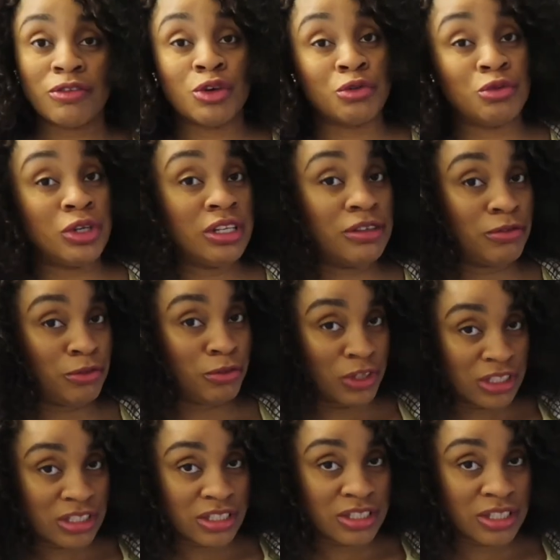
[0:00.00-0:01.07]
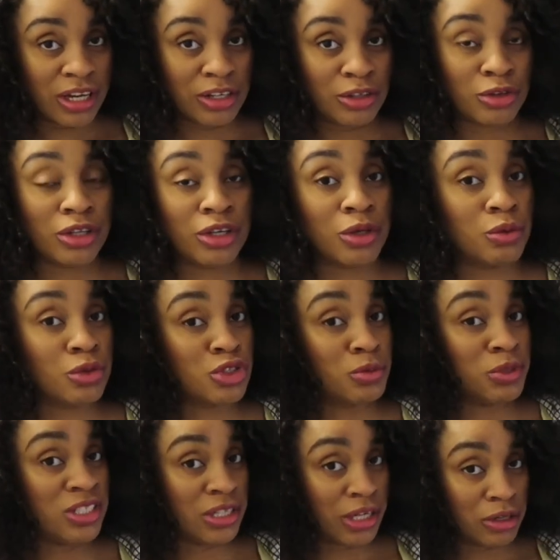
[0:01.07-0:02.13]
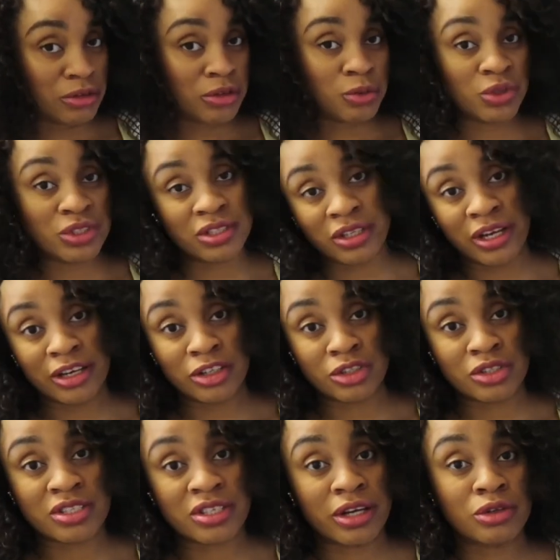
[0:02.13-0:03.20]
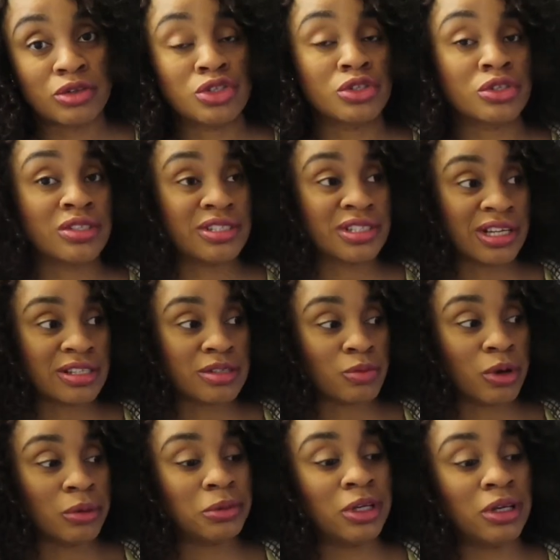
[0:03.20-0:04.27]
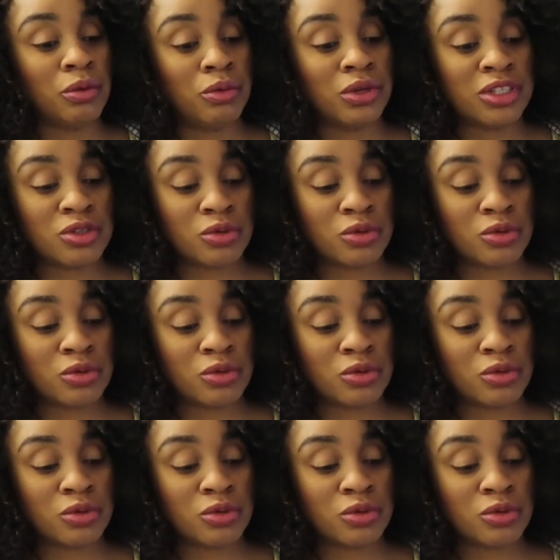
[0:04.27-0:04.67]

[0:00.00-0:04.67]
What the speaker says: If you're really fit and you think you want to be daring with styling your cycle shorts, that's probably a way